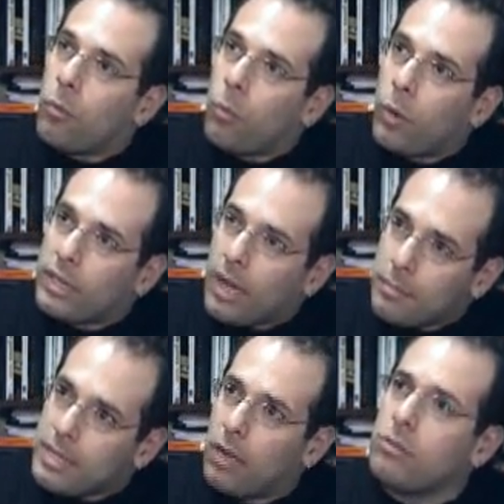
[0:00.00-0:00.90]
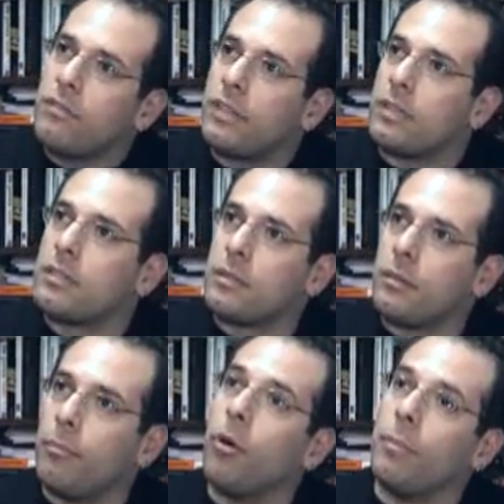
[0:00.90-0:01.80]
What comes out of this
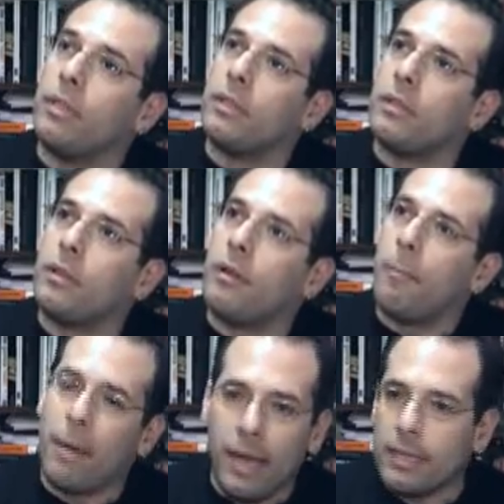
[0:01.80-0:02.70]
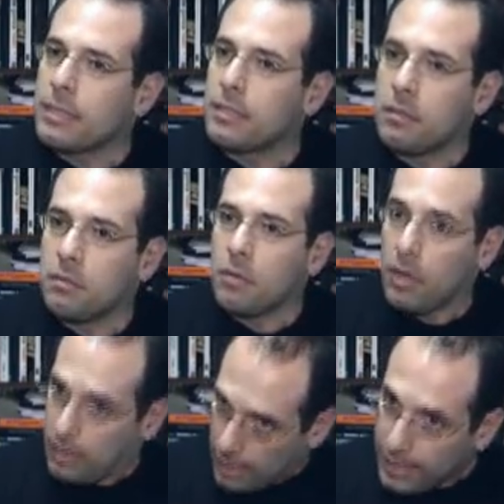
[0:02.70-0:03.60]
moment, mass,
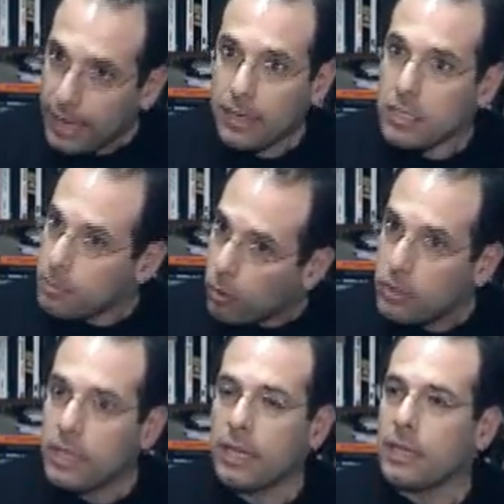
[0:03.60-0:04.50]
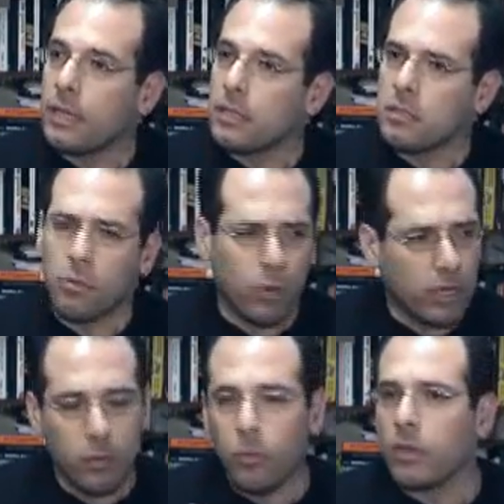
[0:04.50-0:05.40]
again, spontaneous,
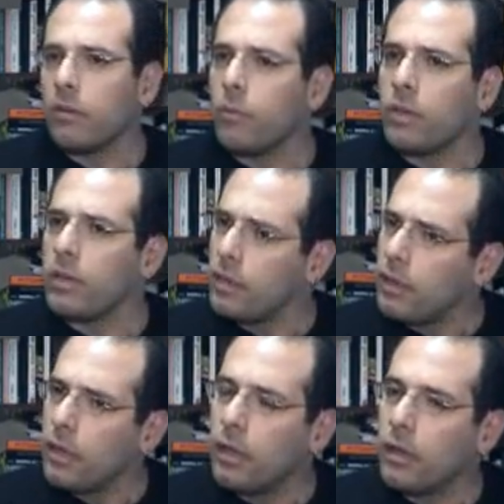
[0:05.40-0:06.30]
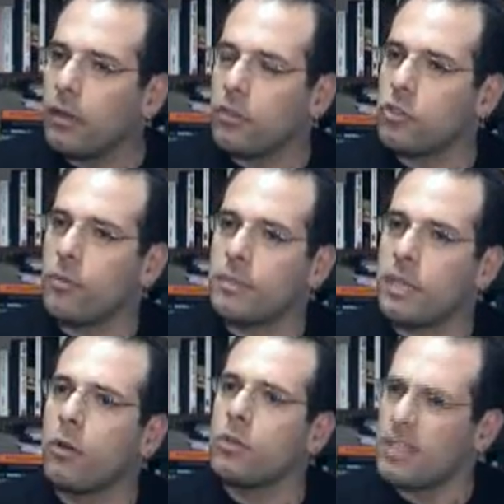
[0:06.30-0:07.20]
what
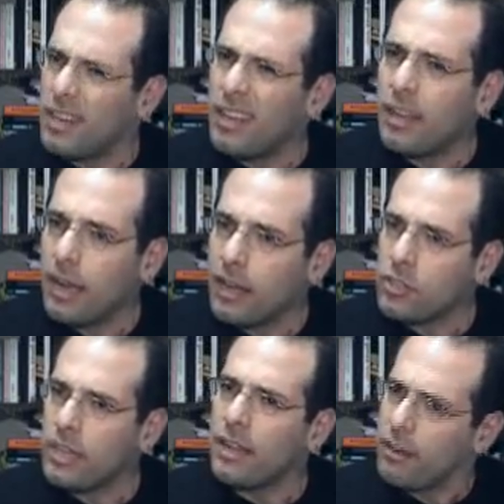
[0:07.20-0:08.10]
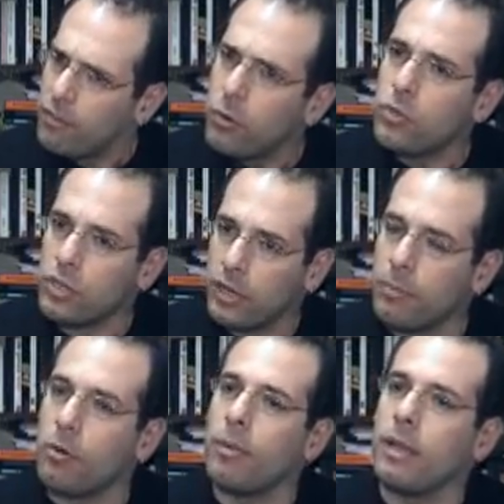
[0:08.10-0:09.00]
Chomsky calls actually a revolutionary
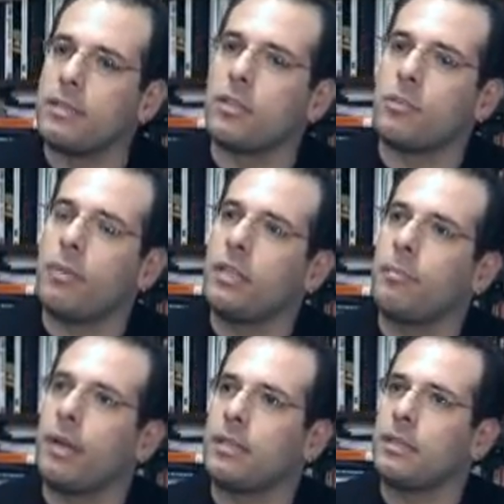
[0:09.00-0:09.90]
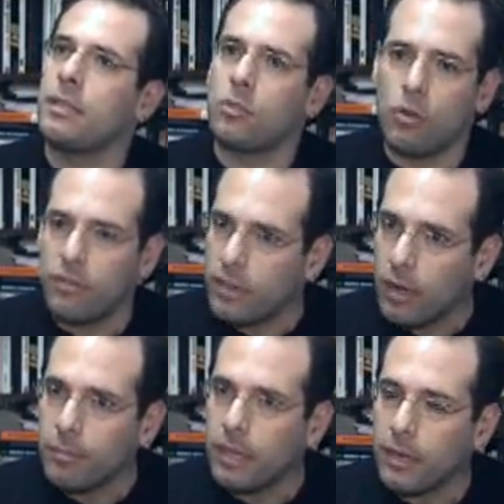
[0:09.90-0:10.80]
mobilization by the Palestinians to
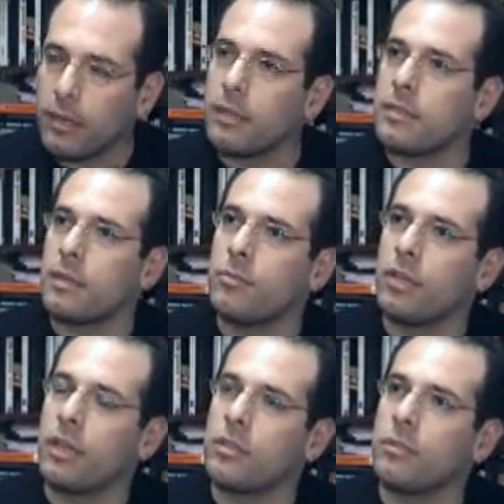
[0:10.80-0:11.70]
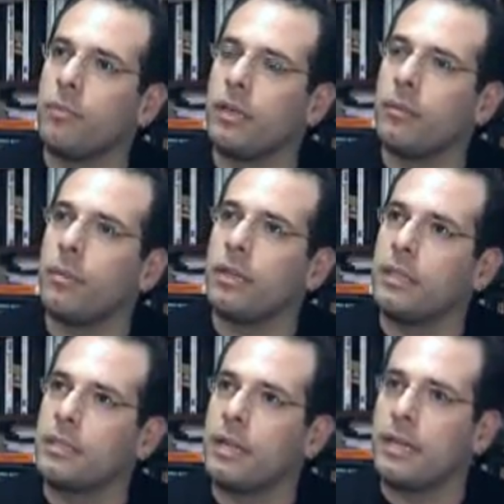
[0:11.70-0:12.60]
overcome their subjugation by
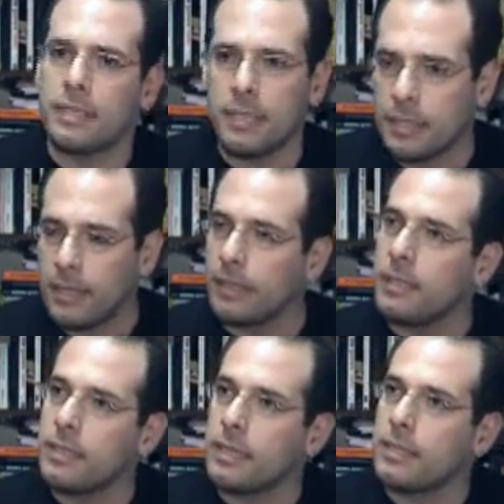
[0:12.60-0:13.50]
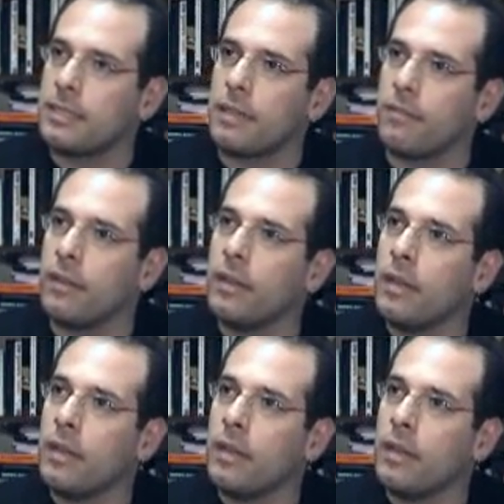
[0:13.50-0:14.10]
the Israelis since 1967.